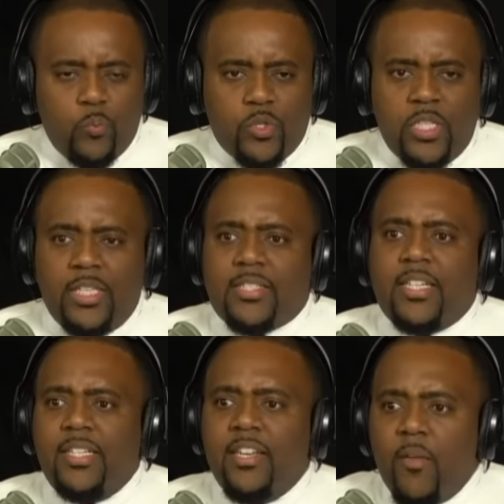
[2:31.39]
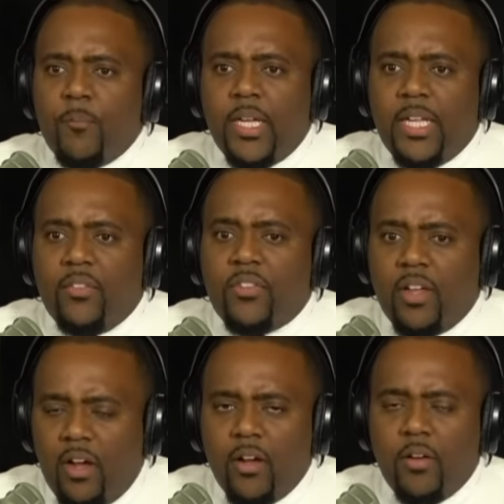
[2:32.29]
the significance
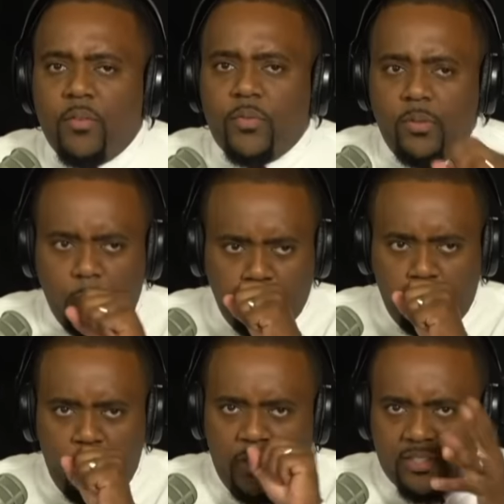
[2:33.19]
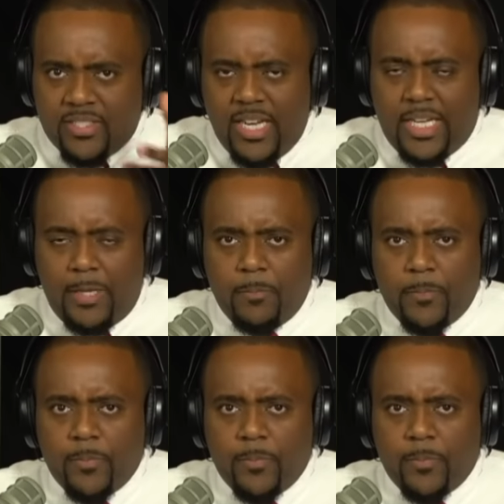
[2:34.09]
of the city.